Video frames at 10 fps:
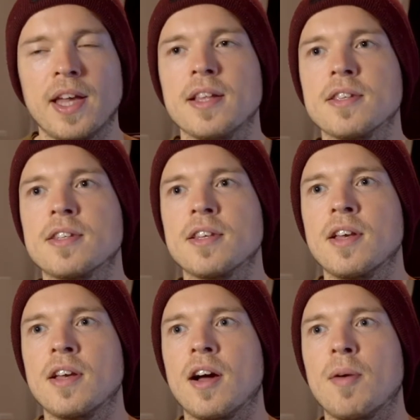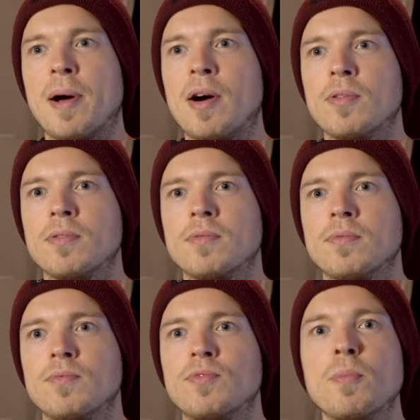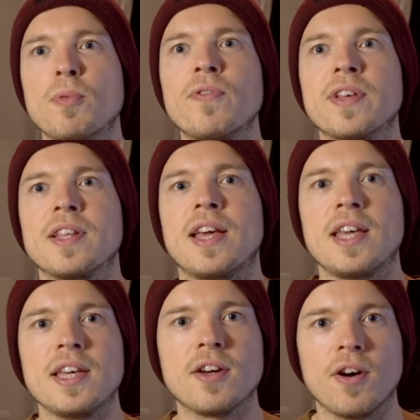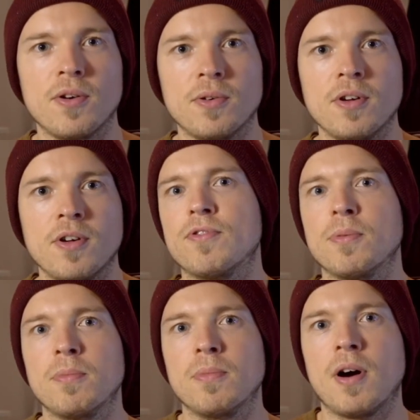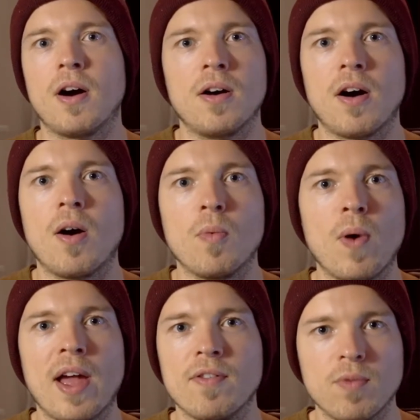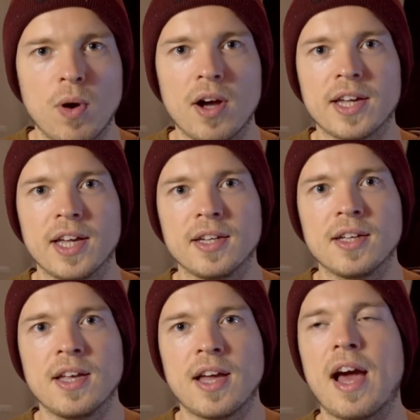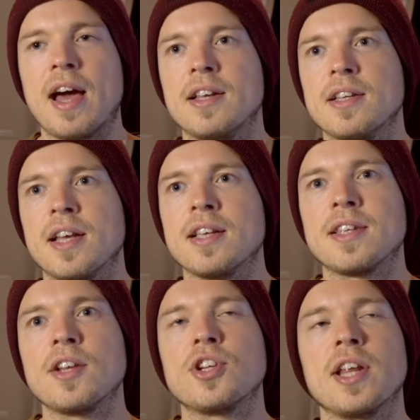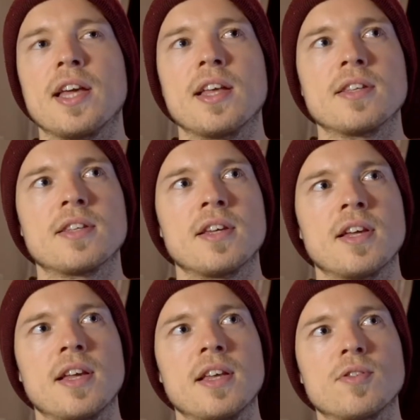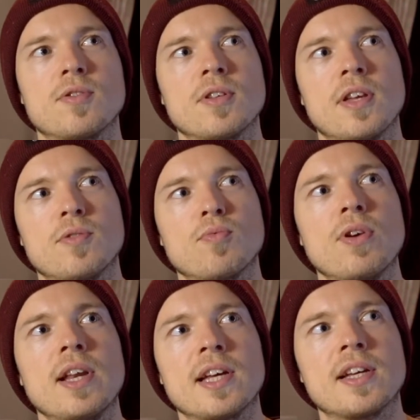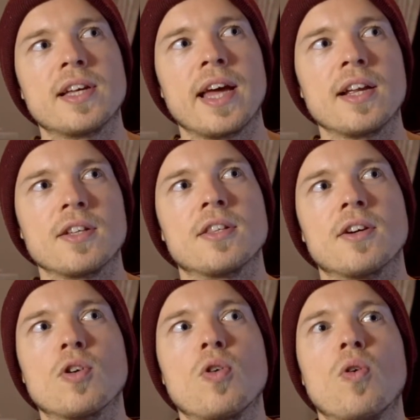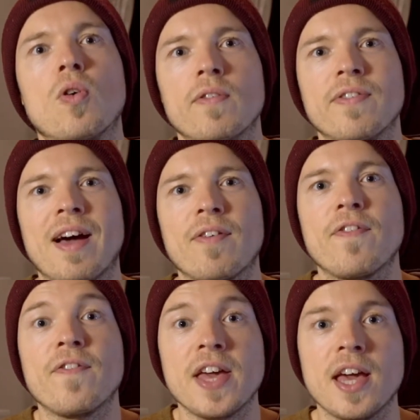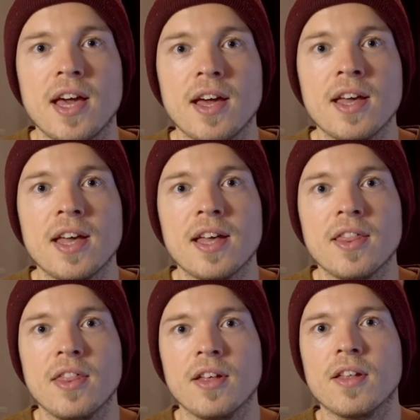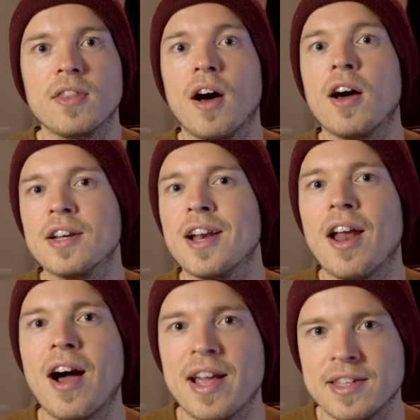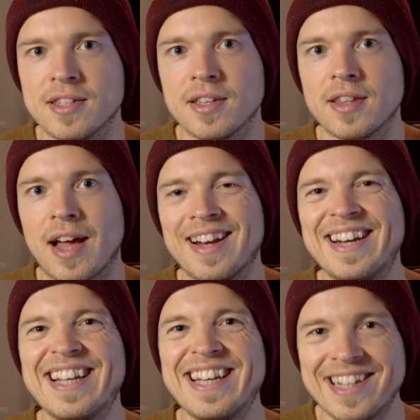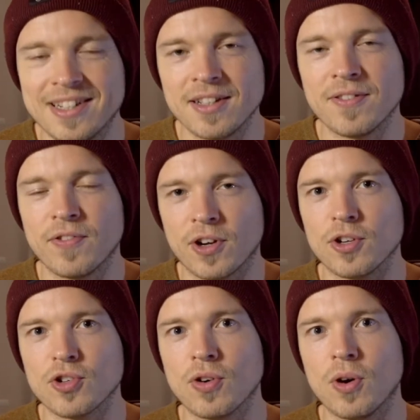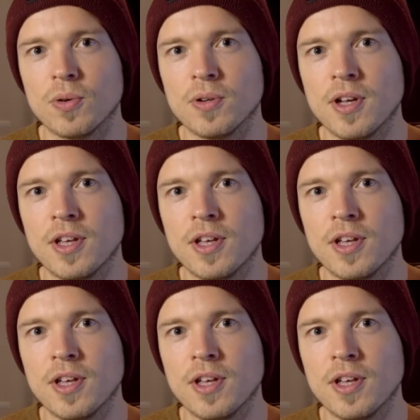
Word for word: It's about removing the ego from our way of working, and essentially it's really getting to the core of that fear that underlies that need for control.